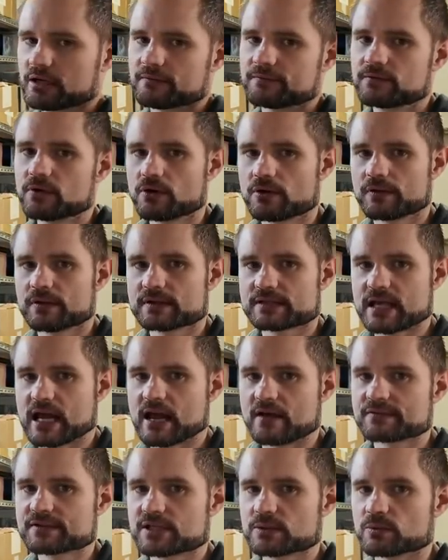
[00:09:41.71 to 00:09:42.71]
a few other things I
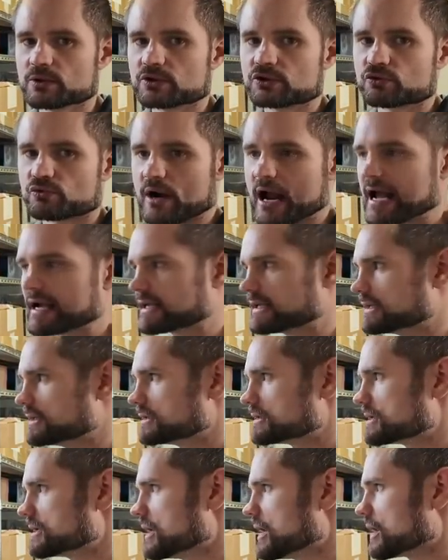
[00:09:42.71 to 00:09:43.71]
have seen with
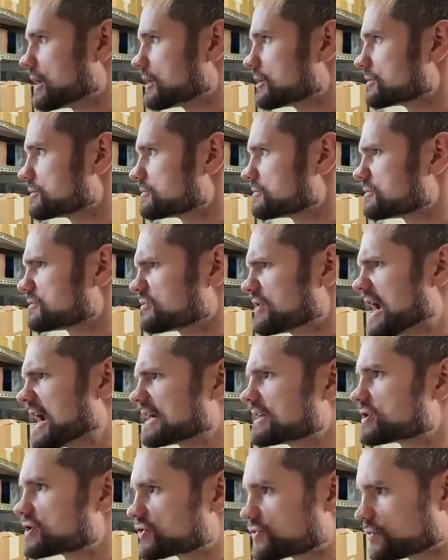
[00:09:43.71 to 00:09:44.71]

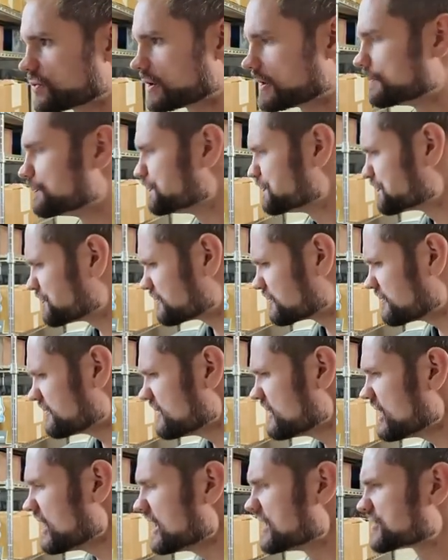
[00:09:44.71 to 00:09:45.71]
Dragonstorm
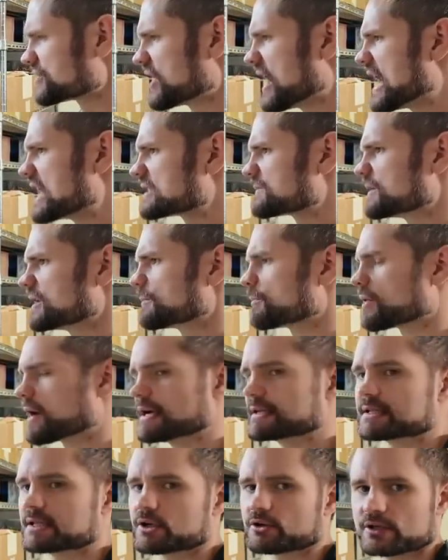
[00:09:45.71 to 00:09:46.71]
is there has been a
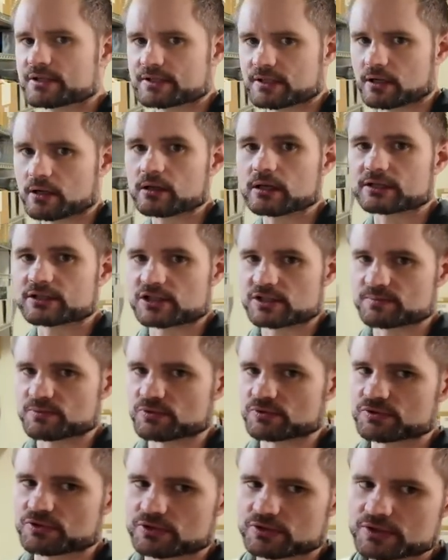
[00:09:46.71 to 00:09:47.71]
price increase on collector's
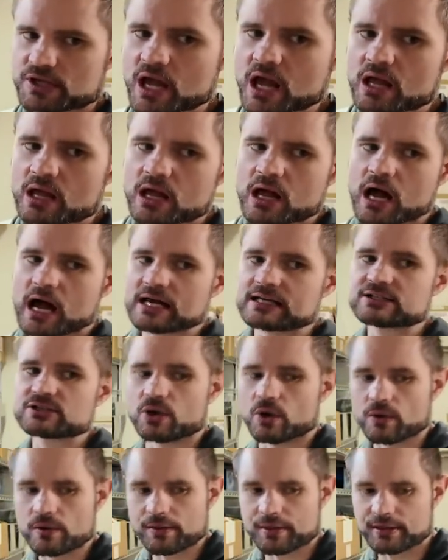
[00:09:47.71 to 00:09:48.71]
boosters. I
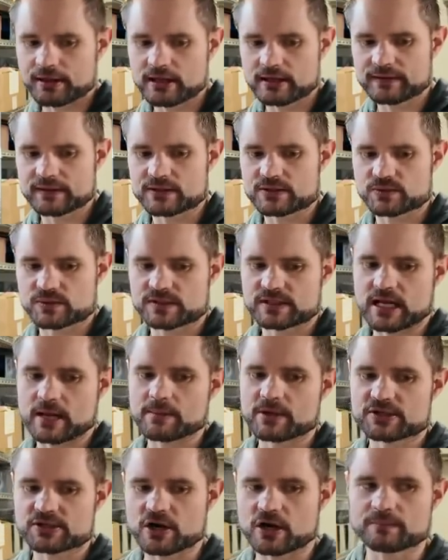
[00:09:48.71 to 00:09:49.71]
don't think this was an
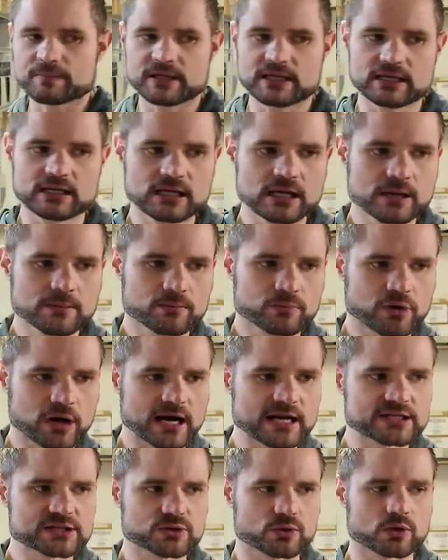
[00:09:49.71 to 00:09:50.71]
MSRP
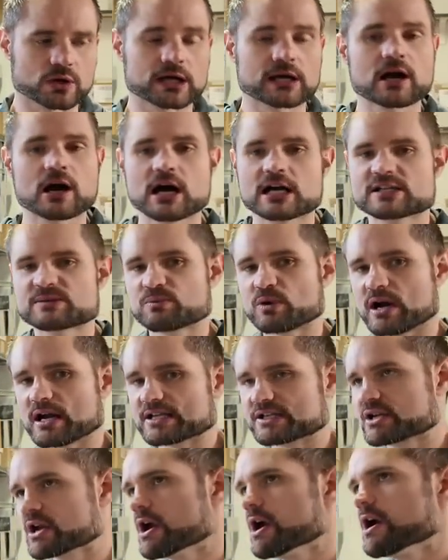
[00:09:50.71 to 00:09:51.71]
price or a cost
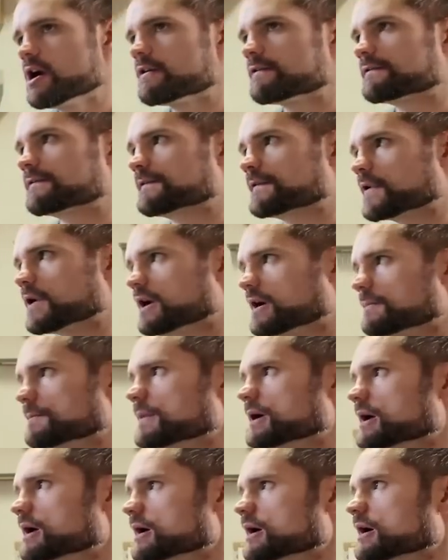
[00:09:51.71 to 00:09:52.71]
price from